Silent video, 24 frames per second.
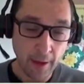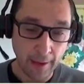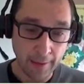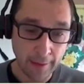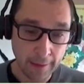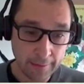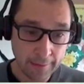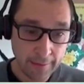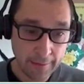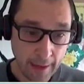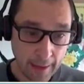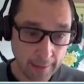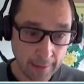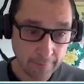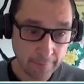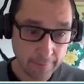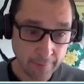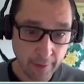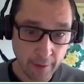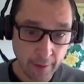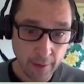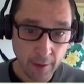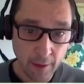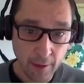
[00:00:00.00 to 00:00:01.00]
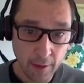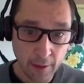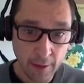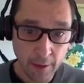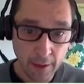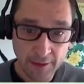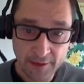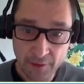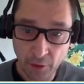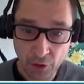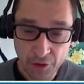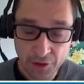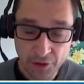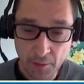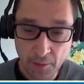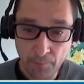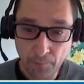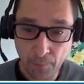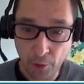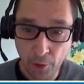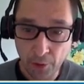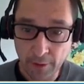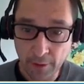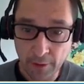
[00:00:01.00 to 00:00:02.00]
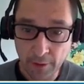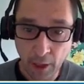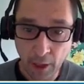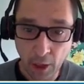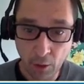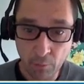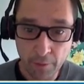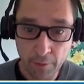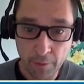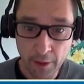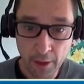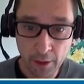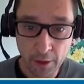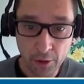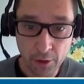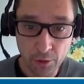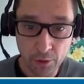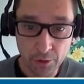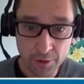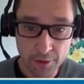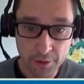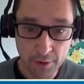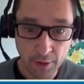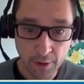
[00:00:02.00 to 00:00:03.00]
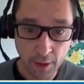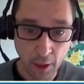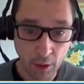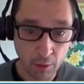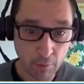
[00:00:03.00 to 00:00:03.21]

And at the end, it's also important how we use,